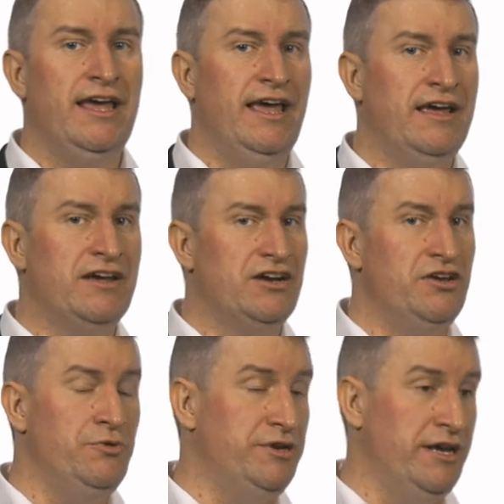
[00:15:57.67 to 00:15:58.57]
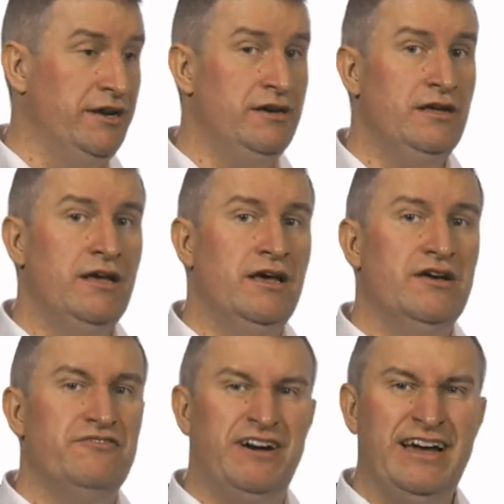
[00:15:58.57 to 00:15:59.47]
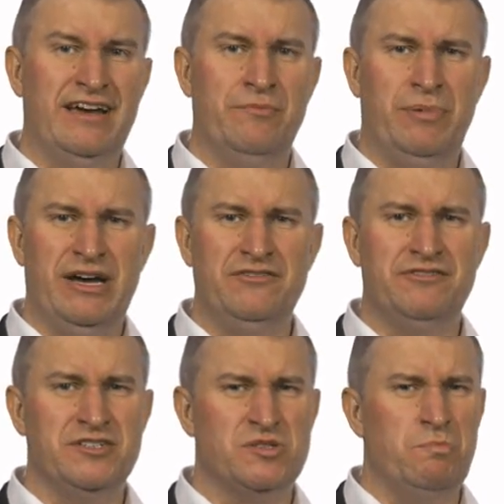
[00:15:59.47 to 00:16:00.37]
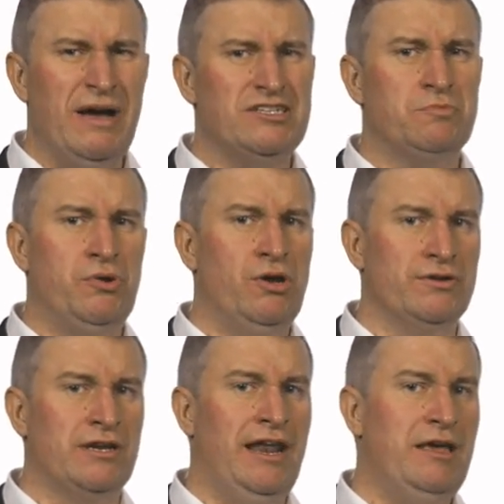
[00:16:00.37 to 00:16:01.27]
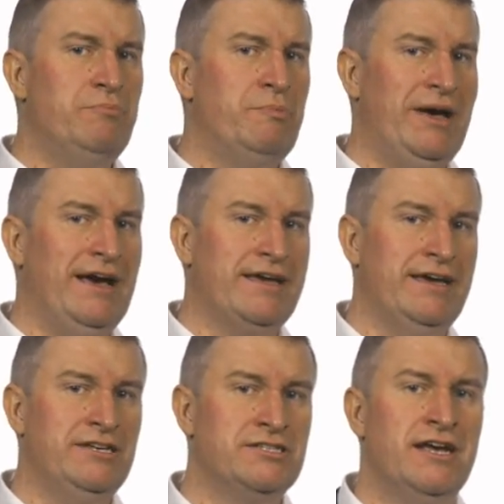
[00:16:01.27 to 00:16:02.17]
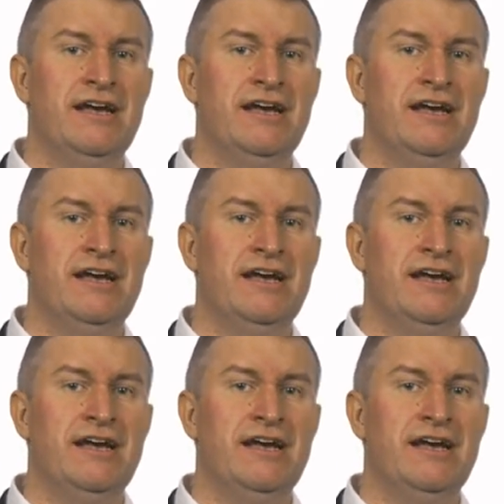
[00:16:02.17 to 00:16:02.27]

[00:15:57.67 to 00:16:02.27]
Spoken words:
including via Python's matplotlib package,